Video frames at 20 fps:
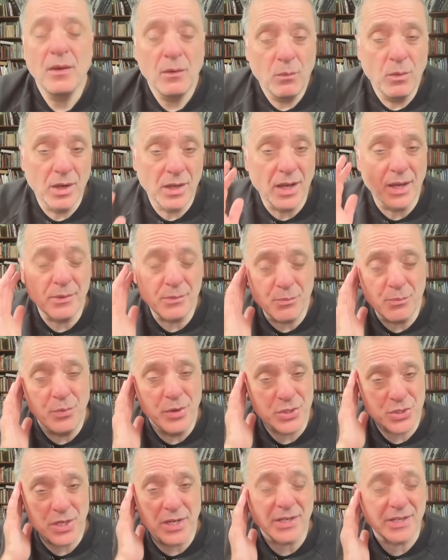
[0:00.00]
Well, I
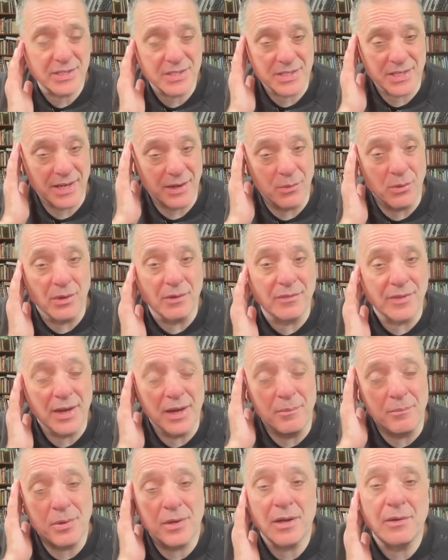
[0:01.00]
wish I could say all of
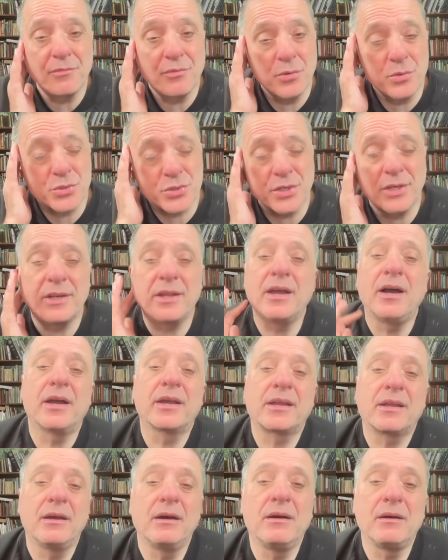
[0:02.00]
that, but unfortunately I
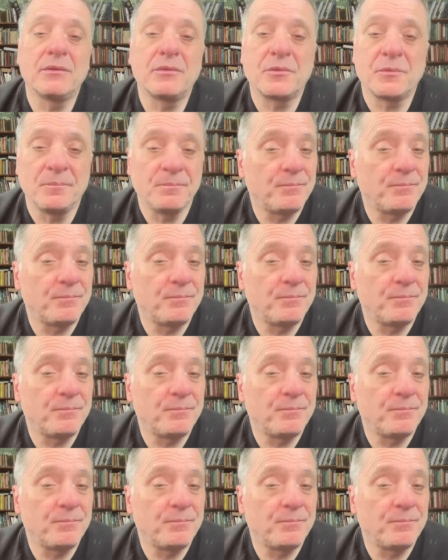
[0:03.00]
can't.